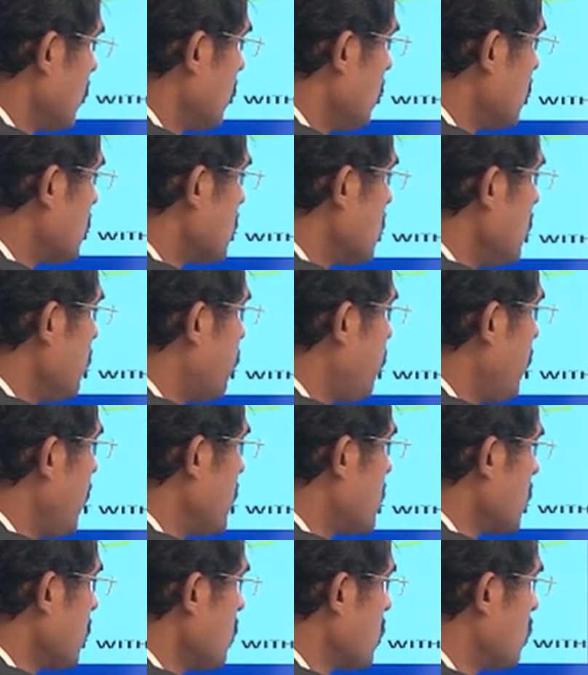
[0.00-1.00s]
This
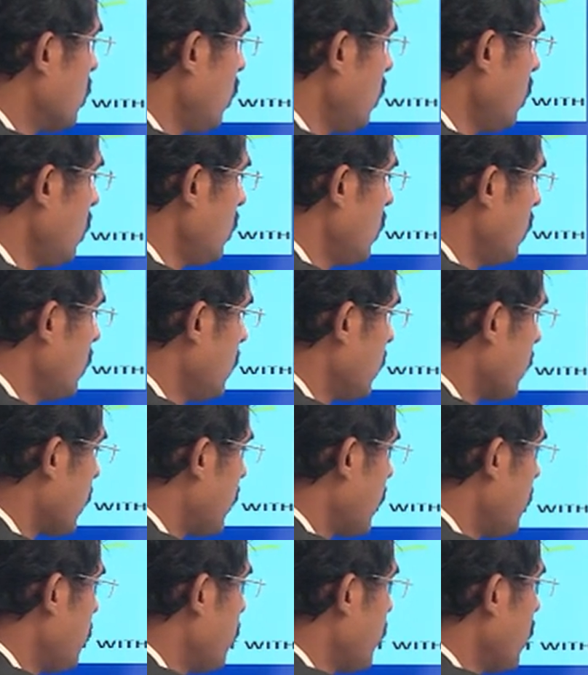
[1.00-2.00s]
depletion zone
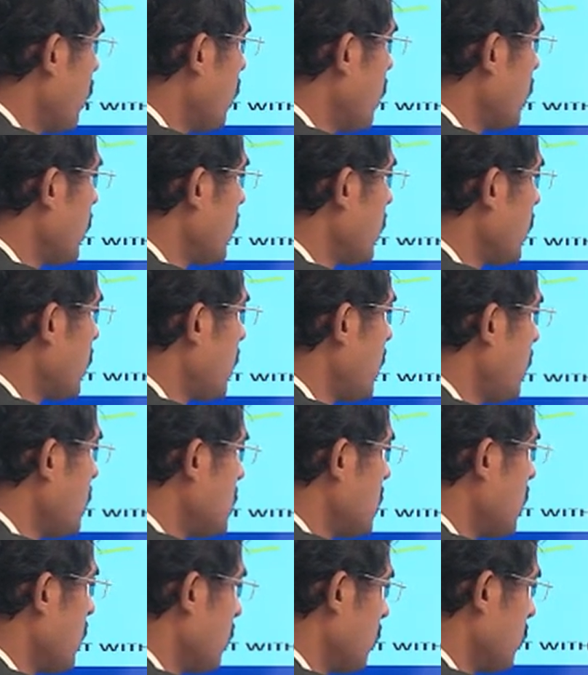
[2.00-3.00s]
keep on
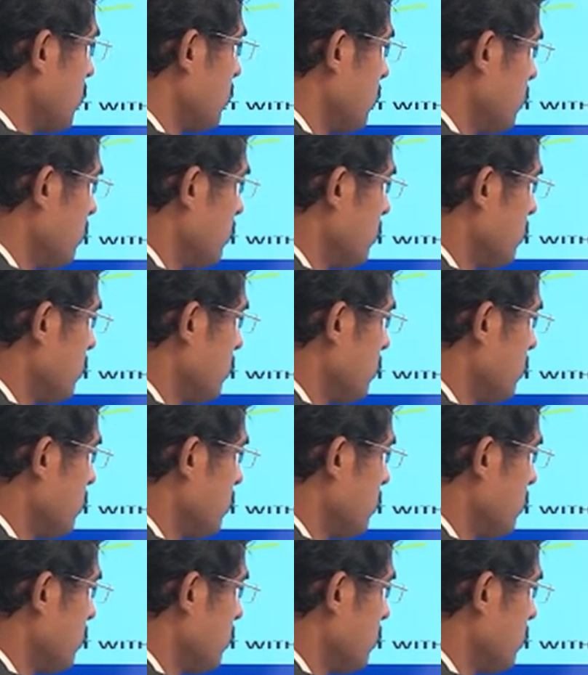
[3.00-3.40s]
increasing.